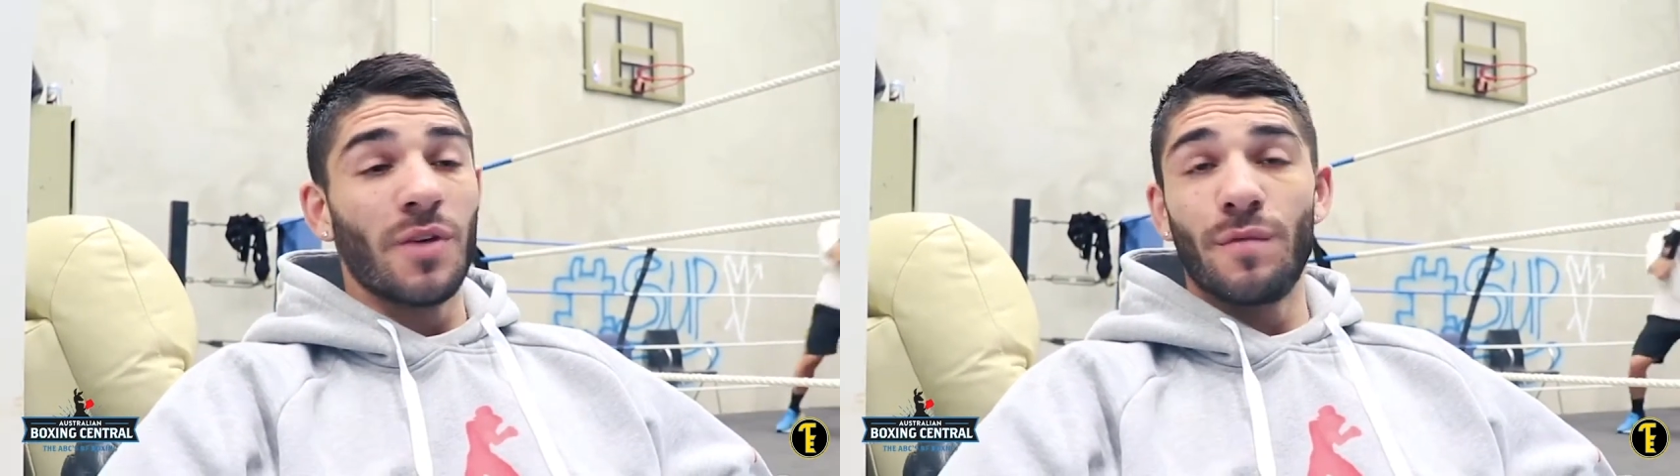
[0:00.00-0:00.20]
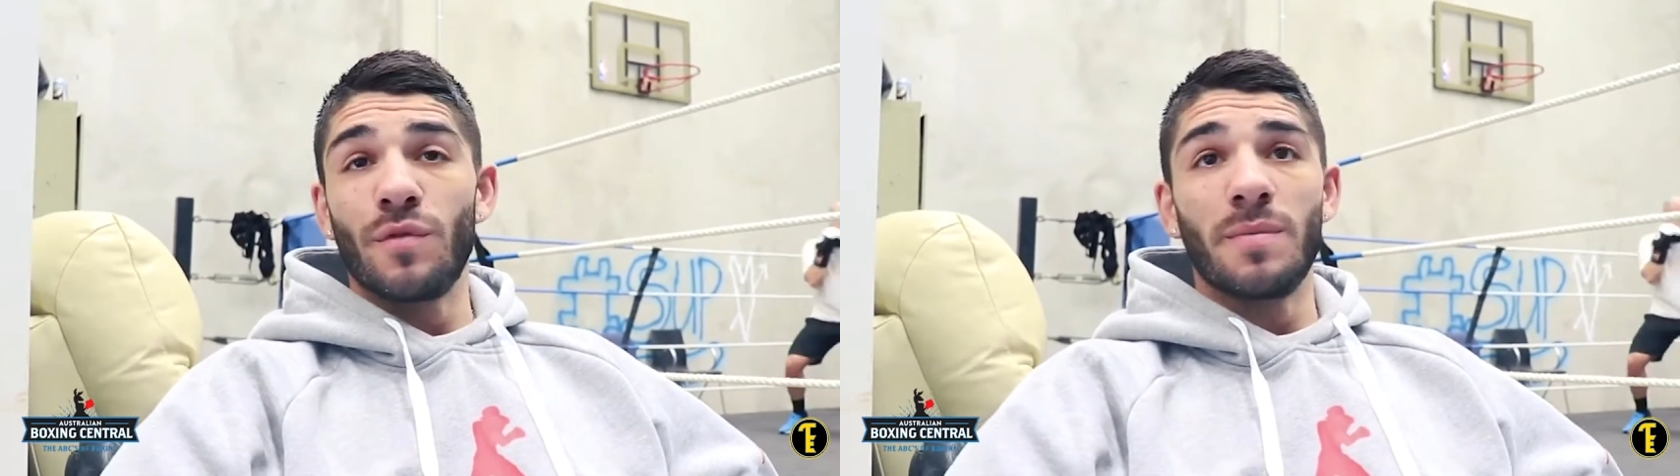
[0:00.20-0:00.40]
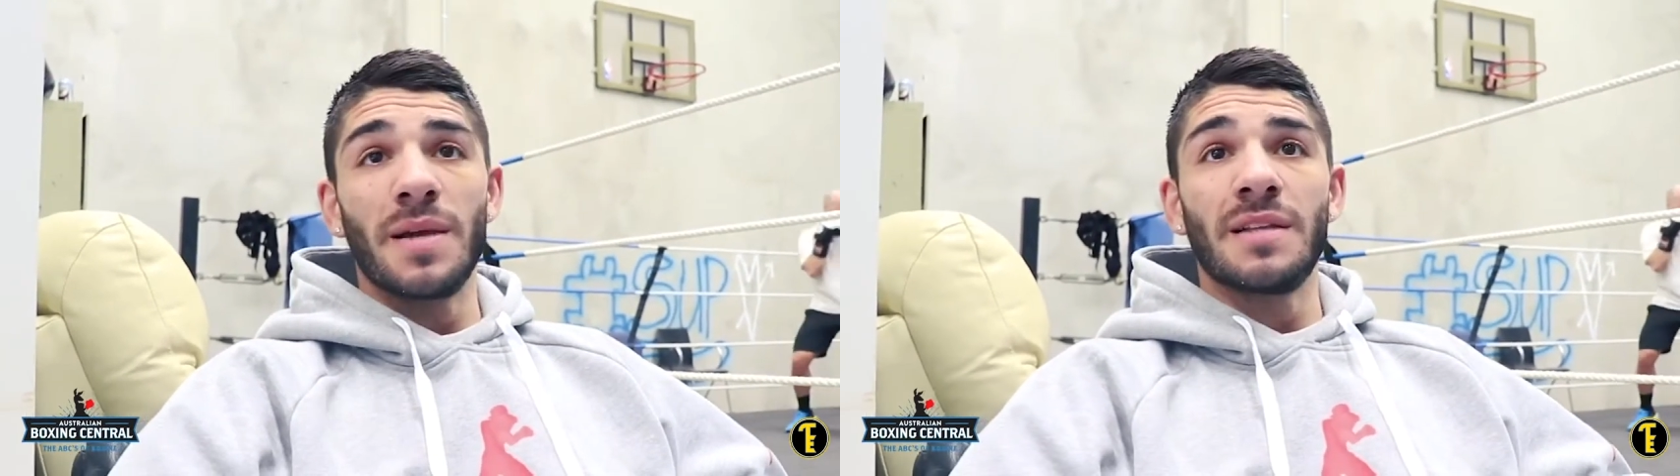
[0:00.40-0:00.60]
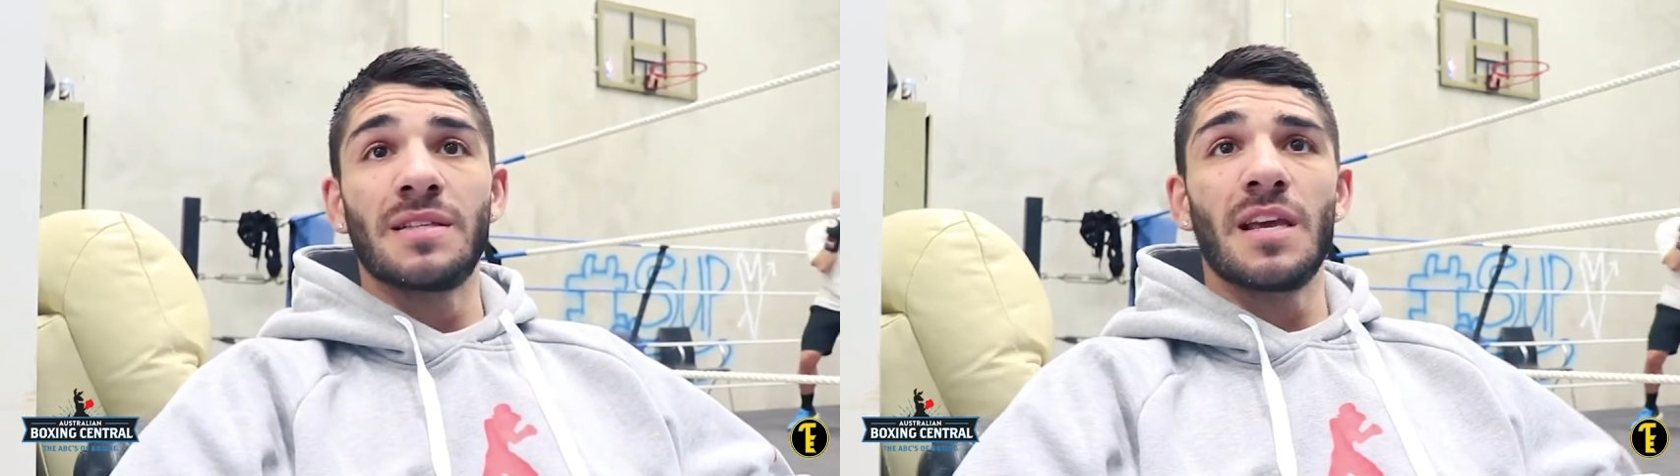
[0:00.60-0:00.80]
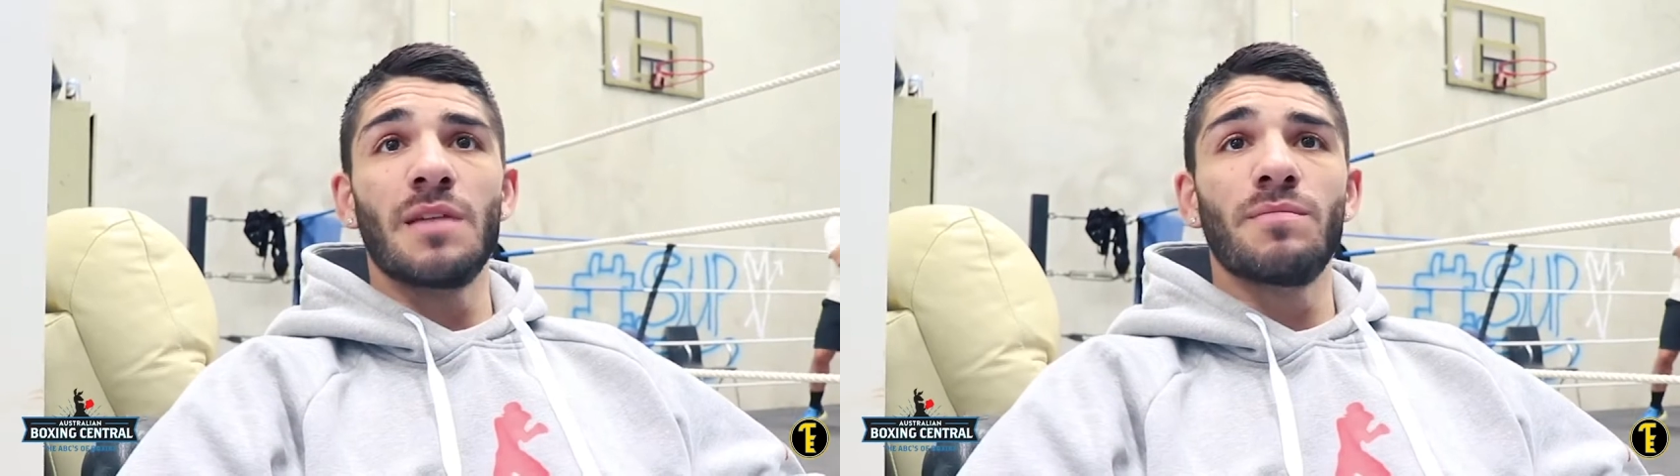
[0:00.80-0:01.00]
grateful to be in the
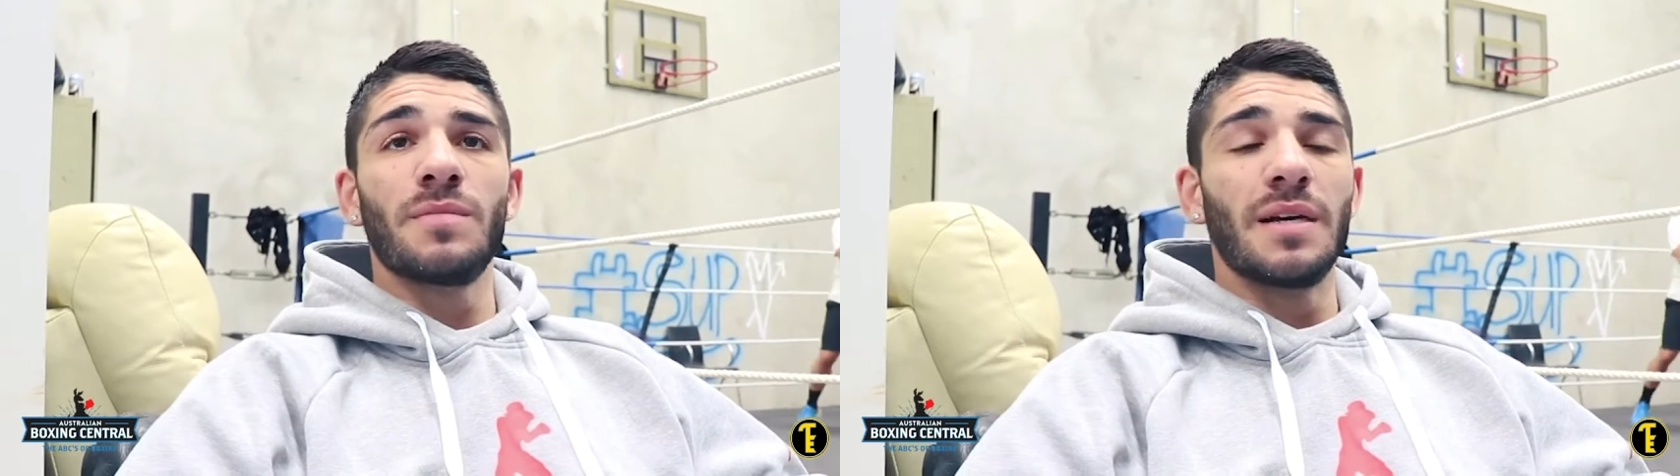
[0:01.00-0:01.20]
team.